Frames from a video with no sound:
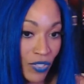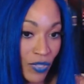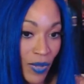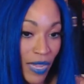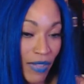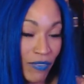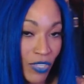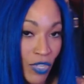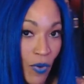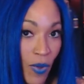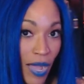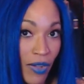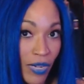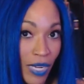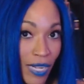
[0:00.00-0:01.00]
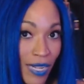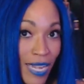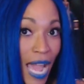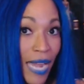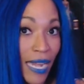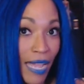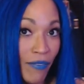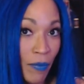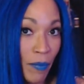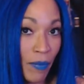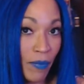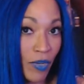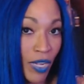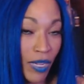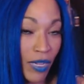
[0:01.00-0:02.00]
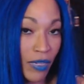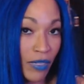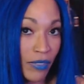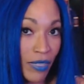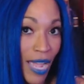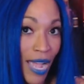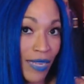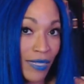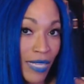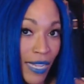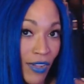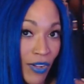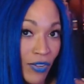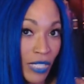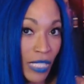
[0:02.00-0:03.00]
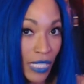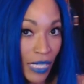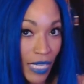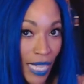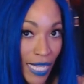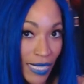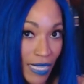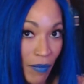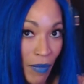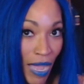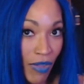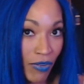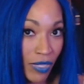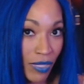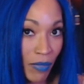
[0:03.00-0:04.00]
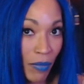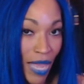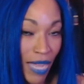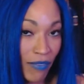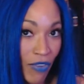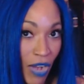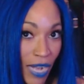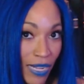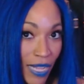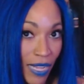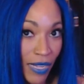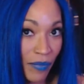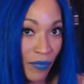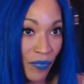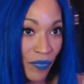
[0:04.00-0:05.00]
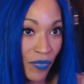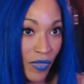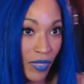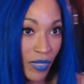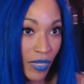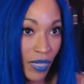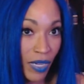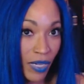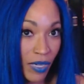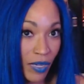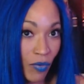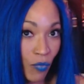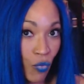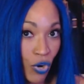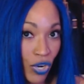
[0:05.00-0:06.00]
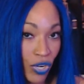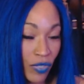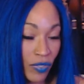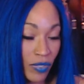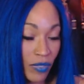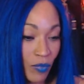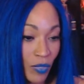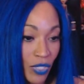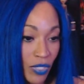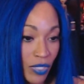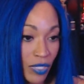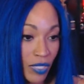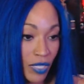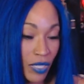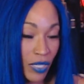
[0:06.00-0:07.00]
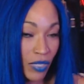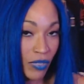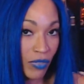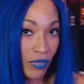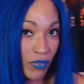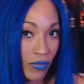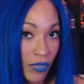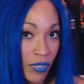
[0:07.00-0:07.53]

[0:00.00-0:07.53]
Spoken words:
So I have to go out and not have a cocktail as I'm out in the Black Friday world, which is a little